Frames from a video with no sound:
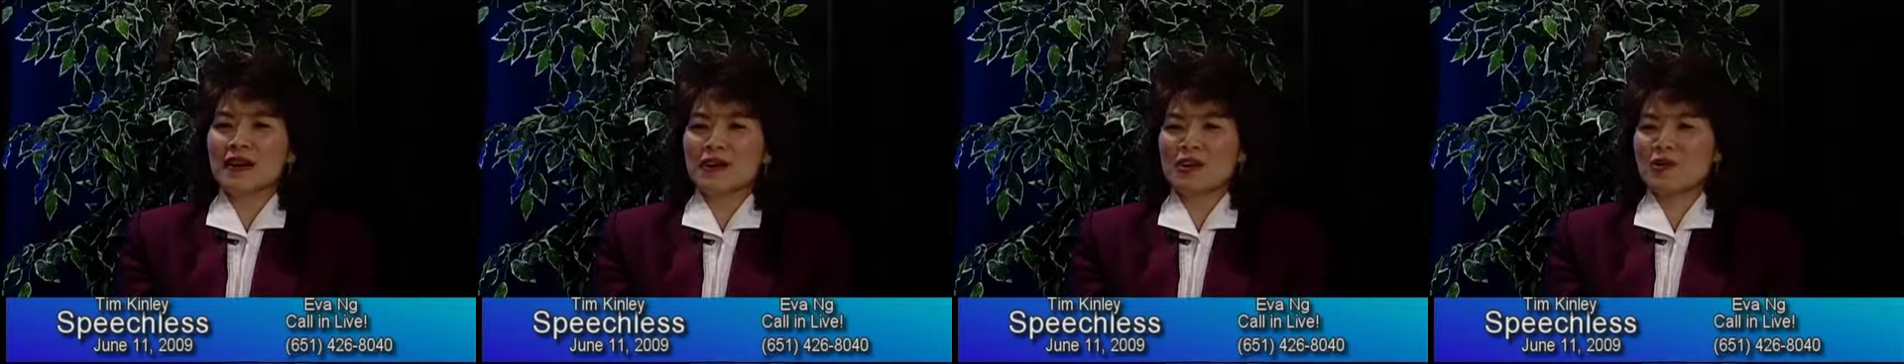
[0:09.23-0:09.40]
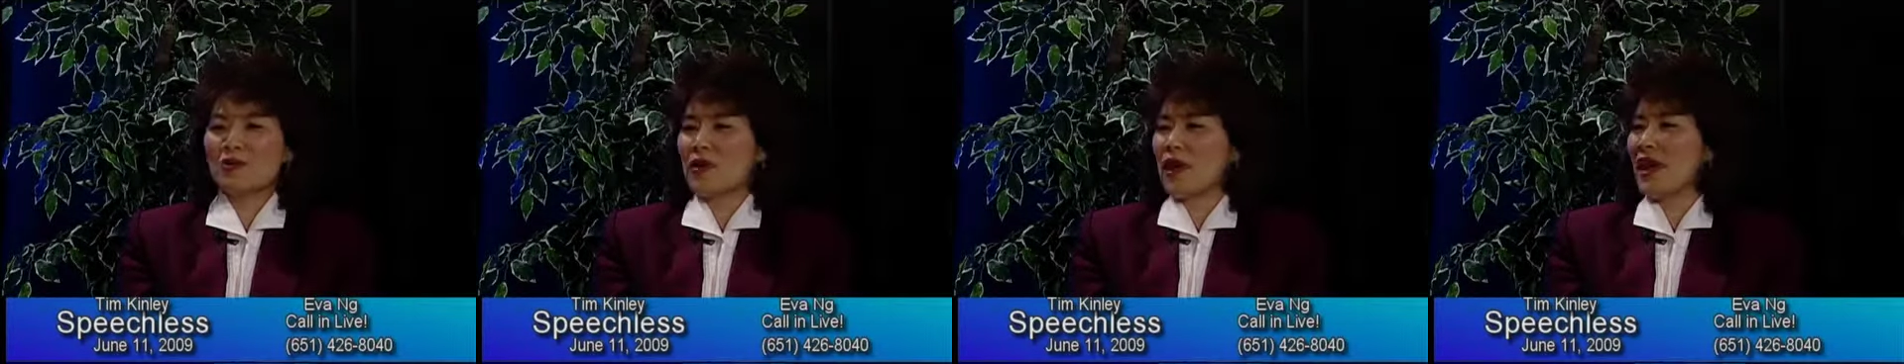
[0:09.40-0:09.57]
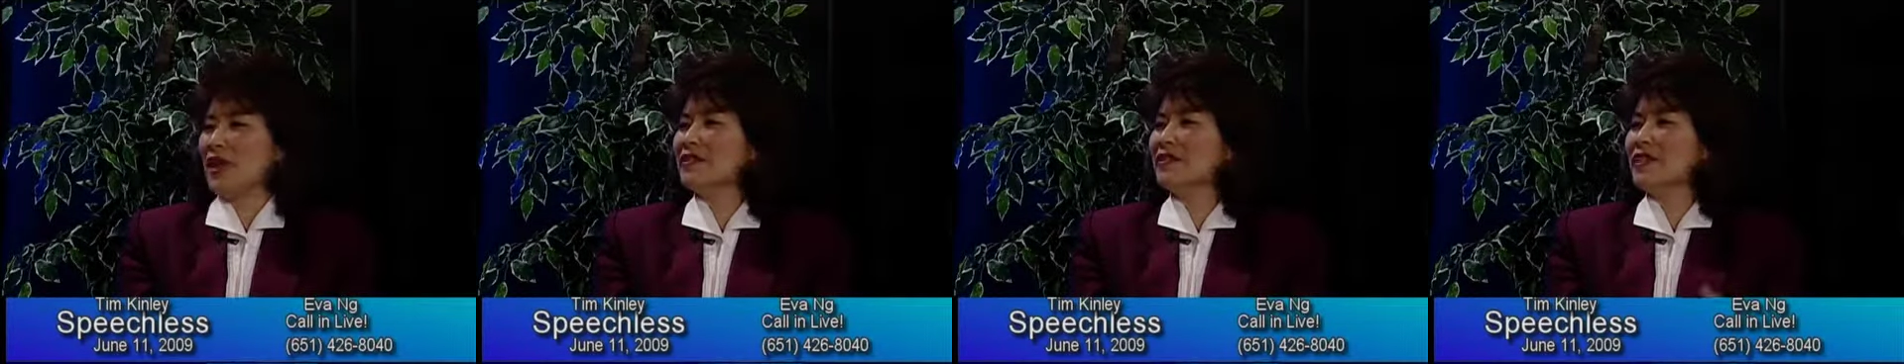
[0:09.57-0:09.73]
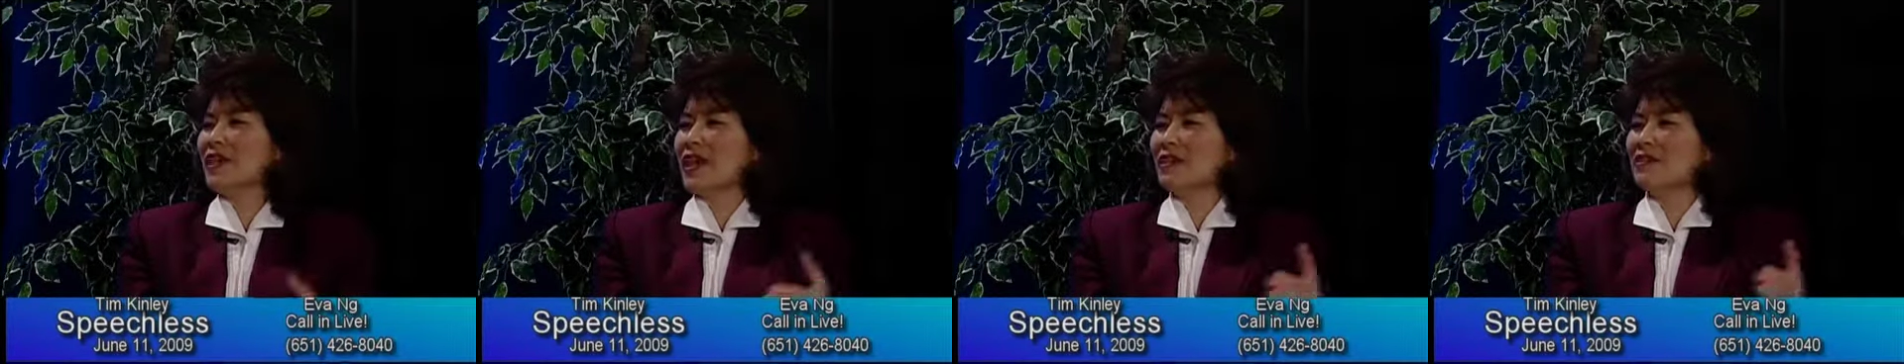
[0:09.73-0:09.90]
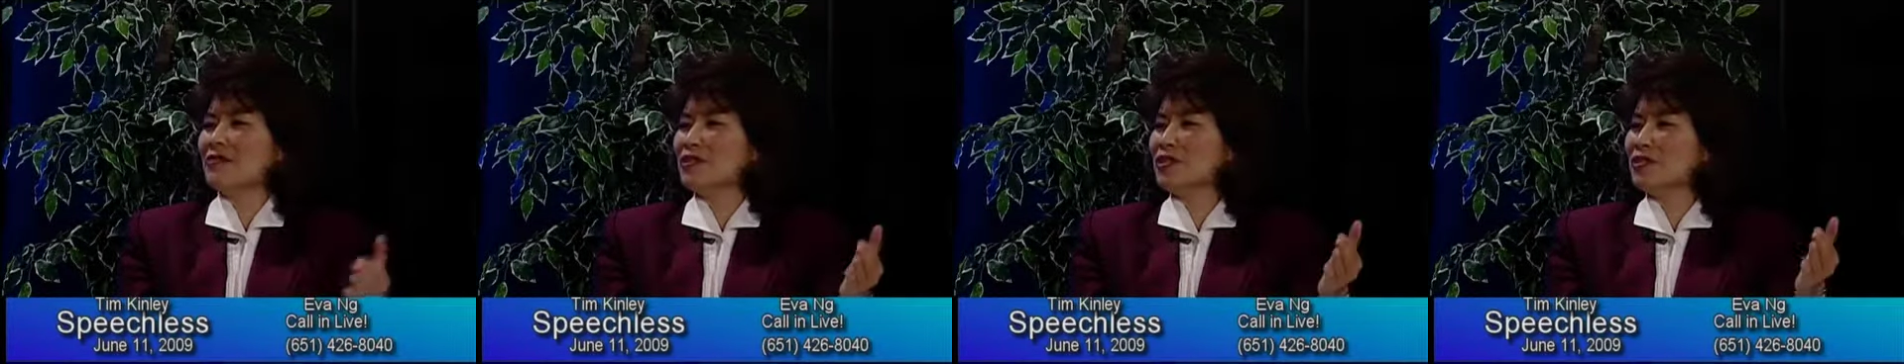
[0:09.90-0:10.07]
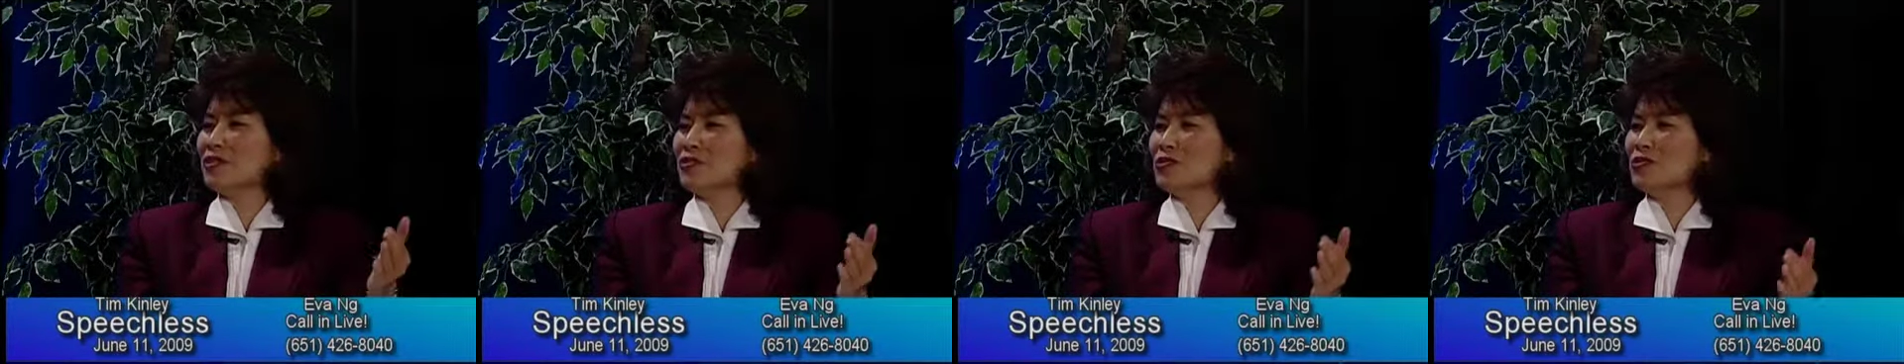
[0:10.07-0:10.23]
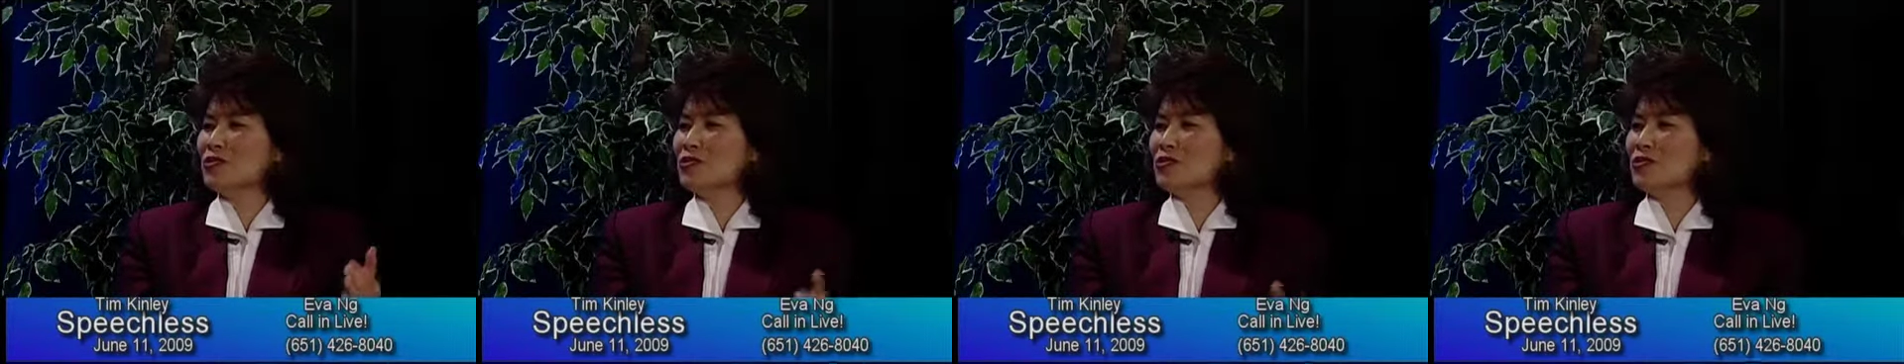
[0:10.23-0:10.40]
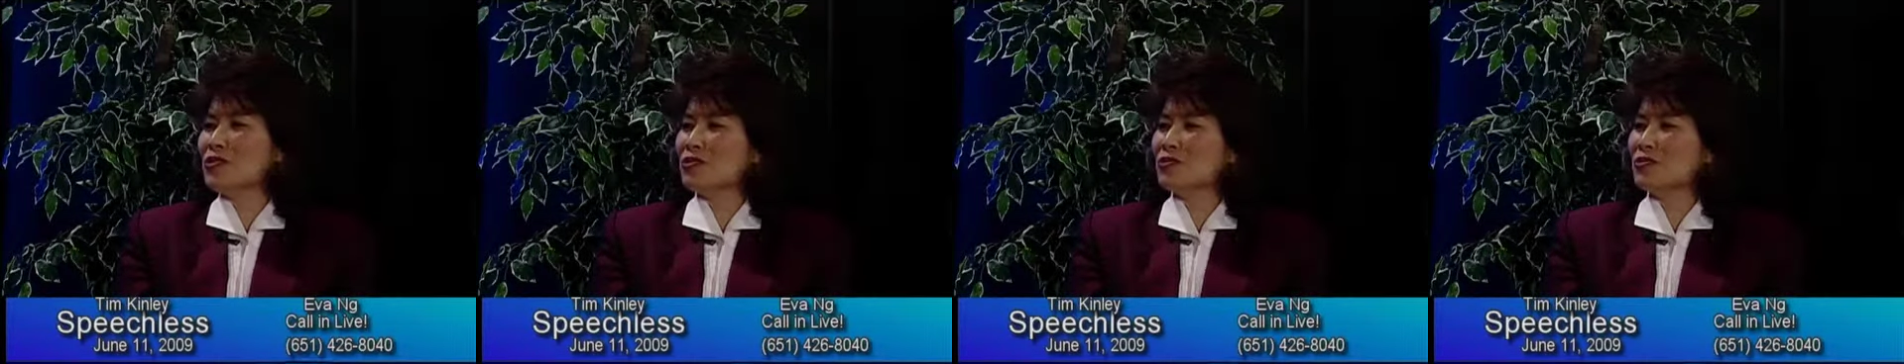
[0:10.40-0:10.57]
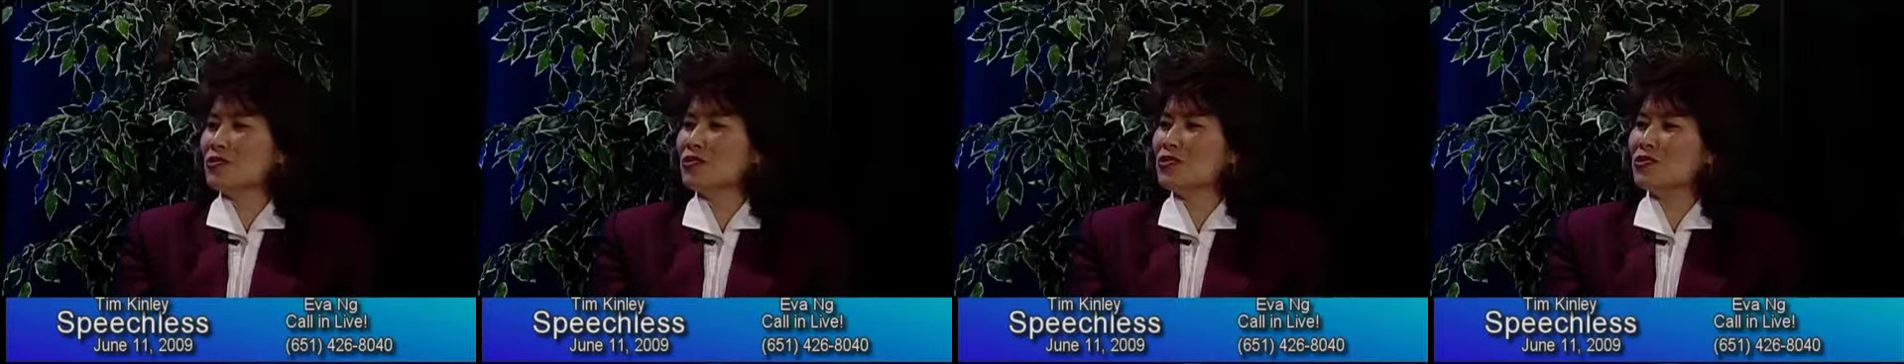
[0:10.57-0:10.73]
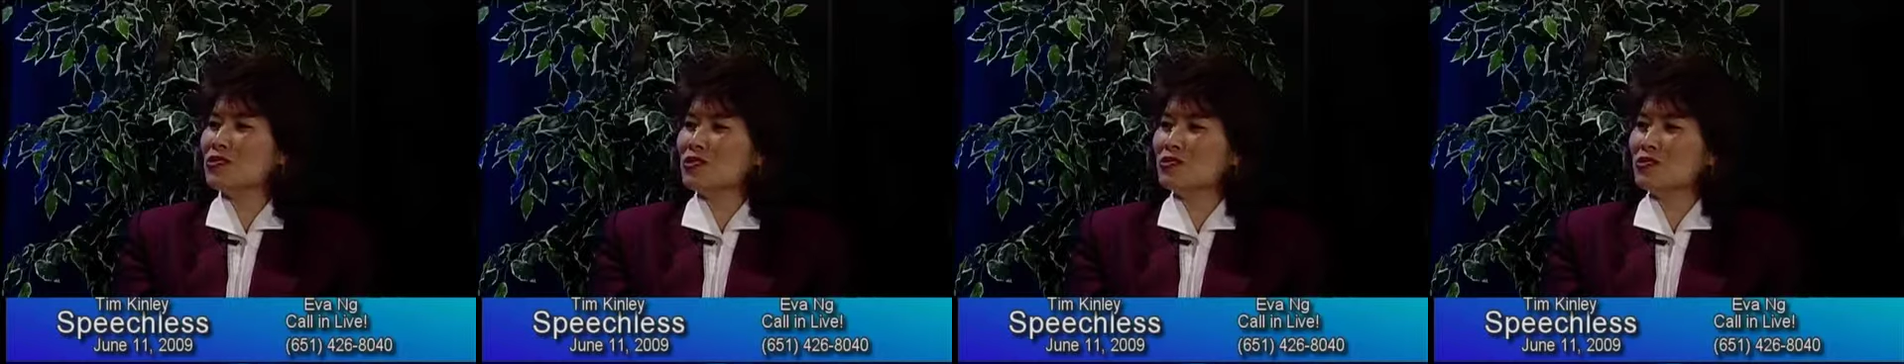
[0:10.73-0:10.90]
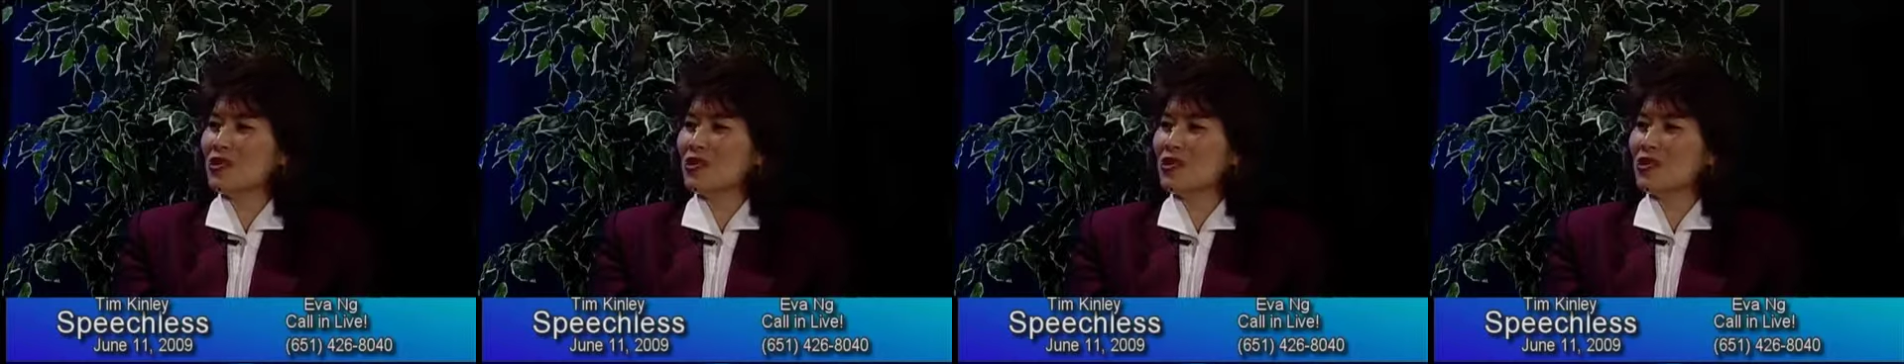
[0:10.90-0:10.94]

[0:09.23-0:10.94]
Grand Avenue, when you